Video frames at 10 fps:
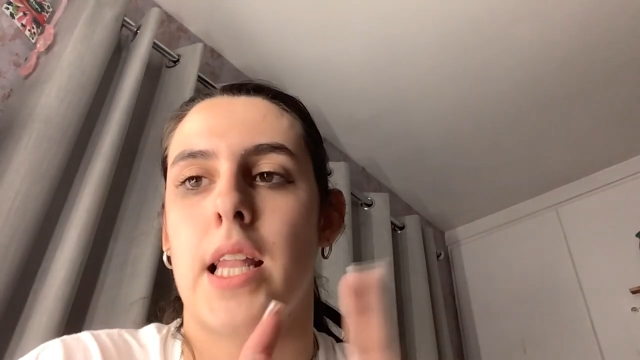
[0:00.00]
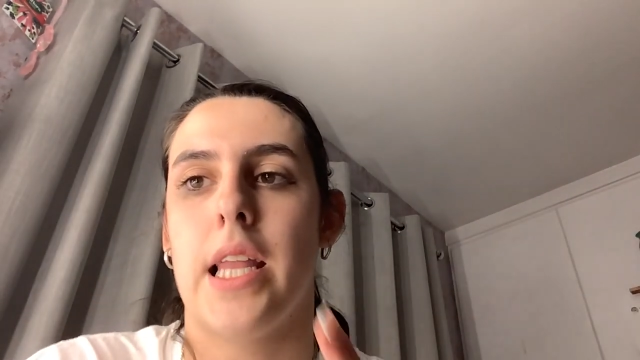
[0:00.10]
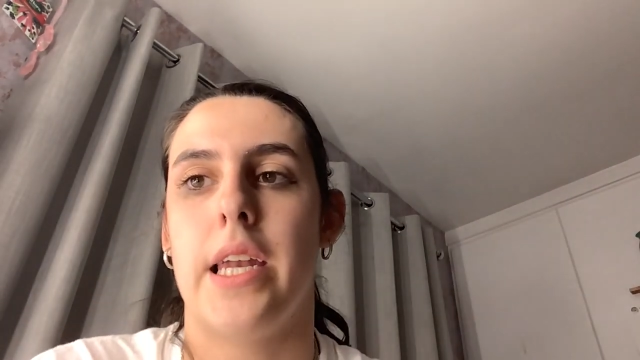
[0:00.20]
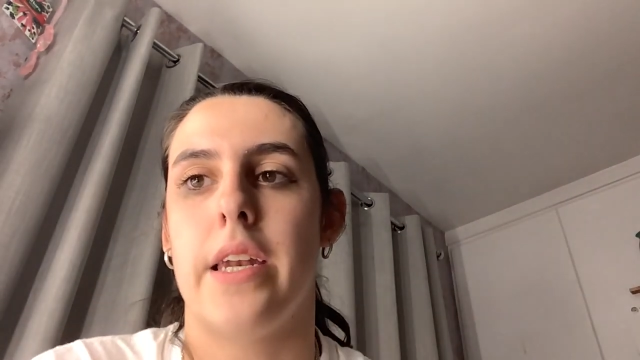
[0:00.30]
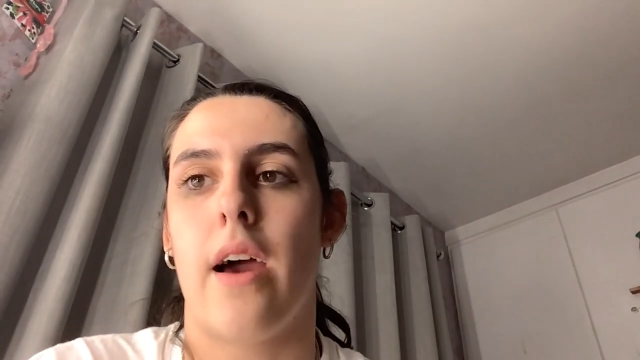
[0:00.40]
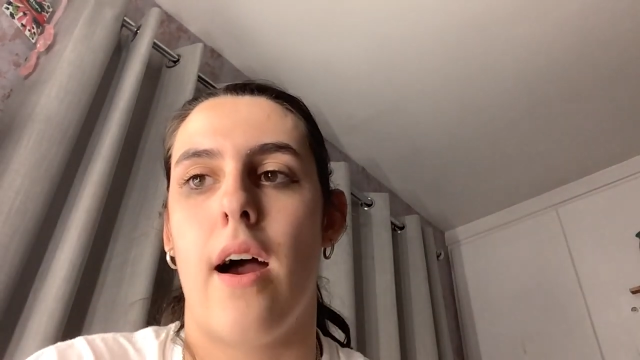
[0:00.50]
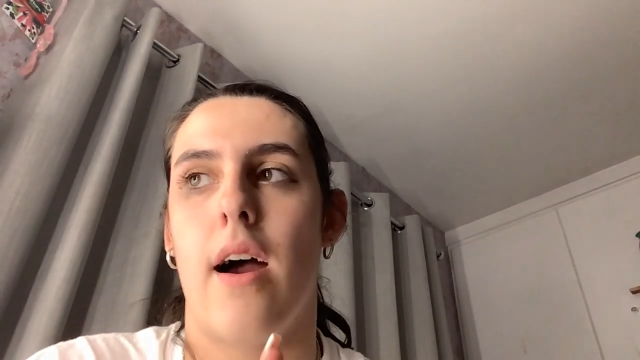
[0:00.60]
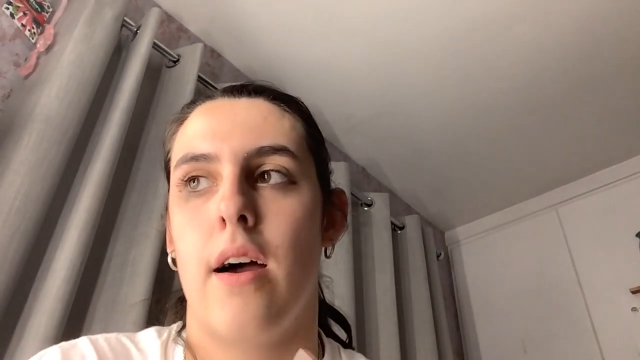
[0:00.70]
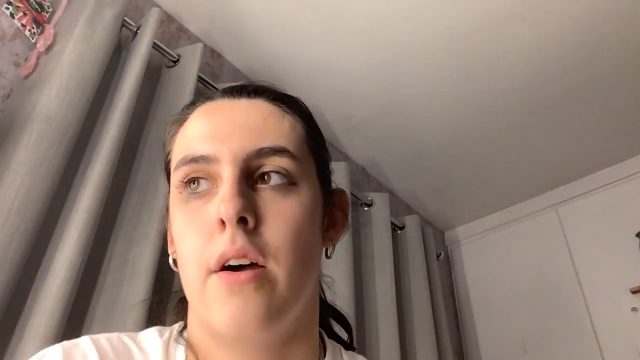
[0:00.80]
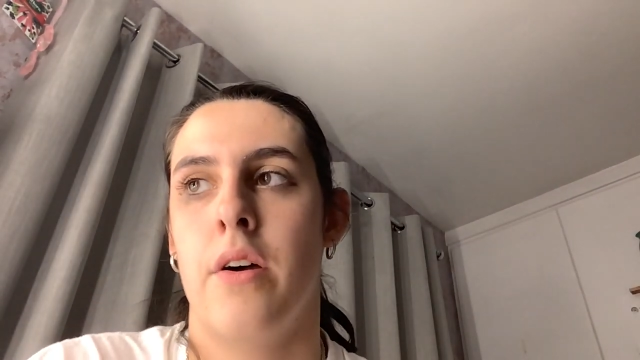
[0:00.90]
Linda,
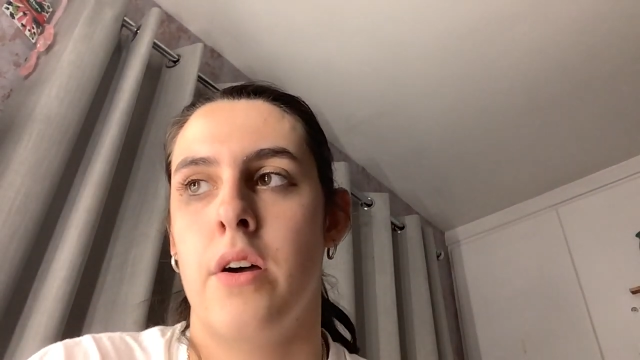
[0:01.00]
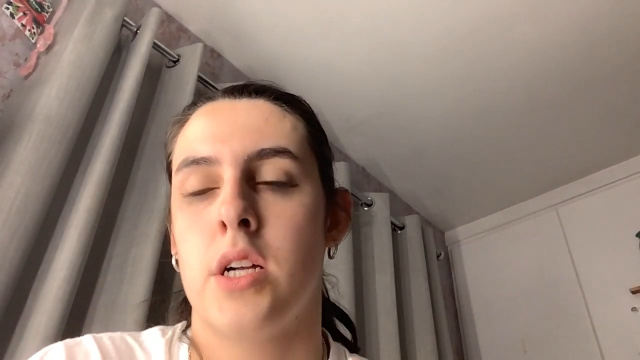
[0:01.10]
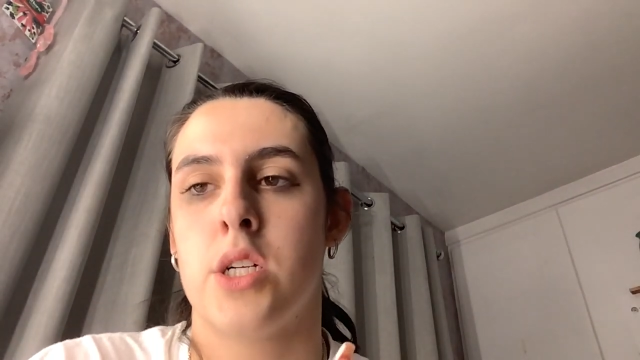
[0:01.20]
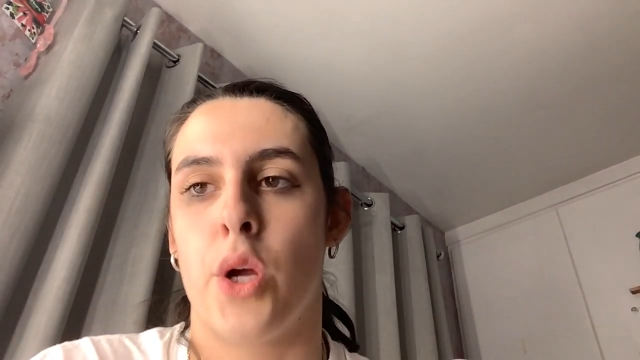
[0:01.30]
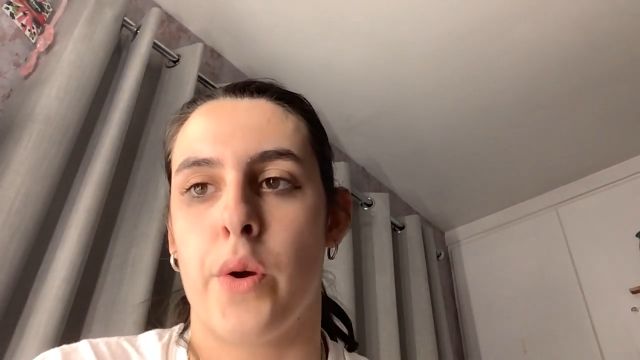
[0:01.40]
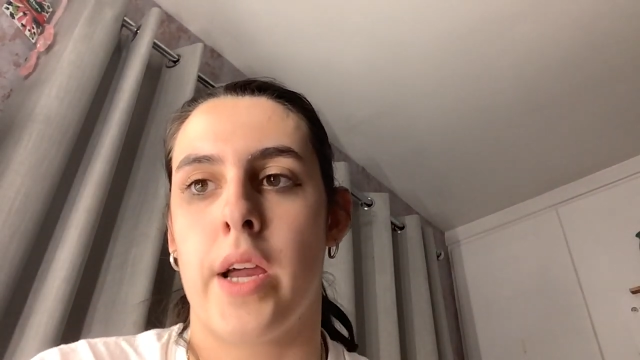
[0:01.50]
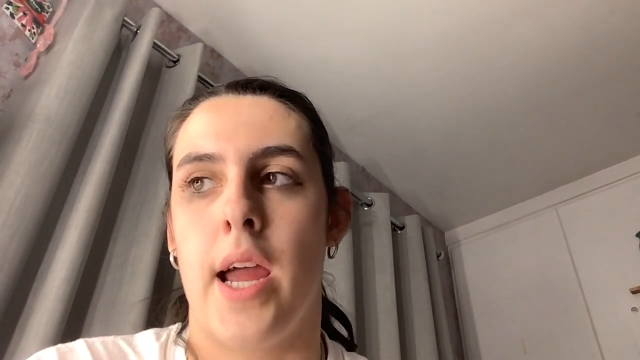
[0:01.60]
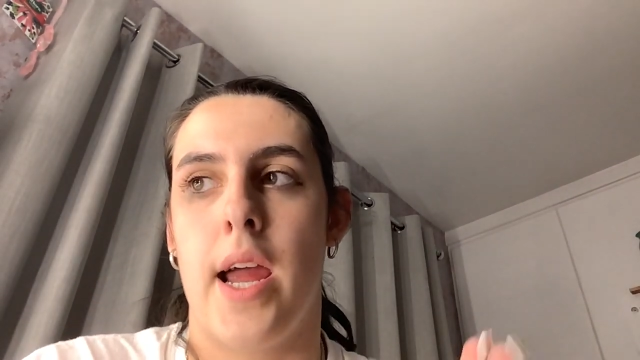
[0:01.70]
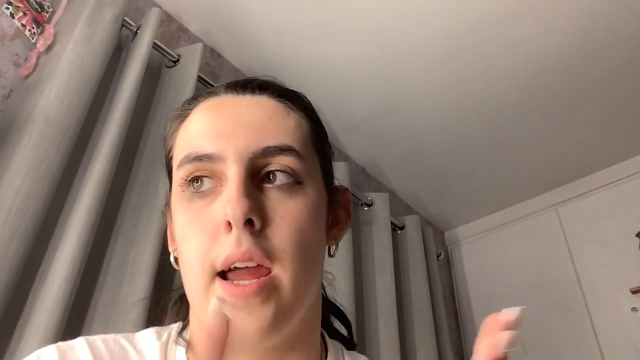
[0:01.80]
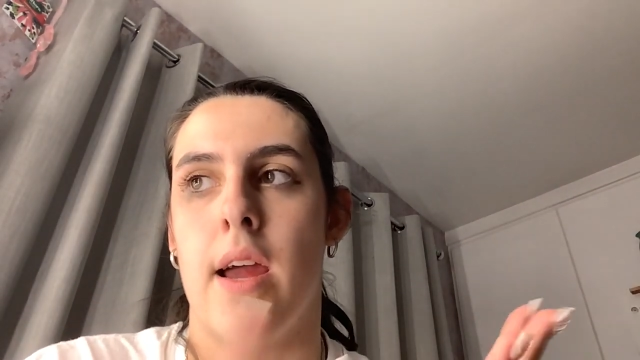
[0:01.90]

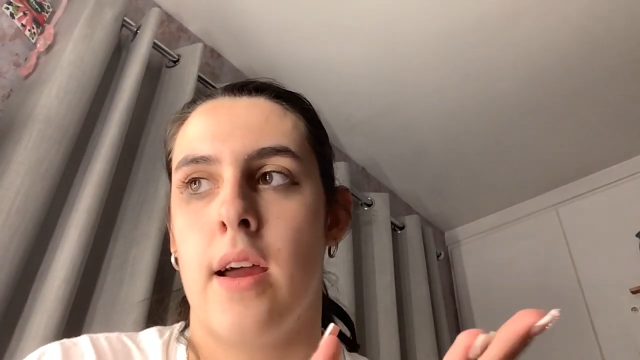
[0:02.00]
Suki,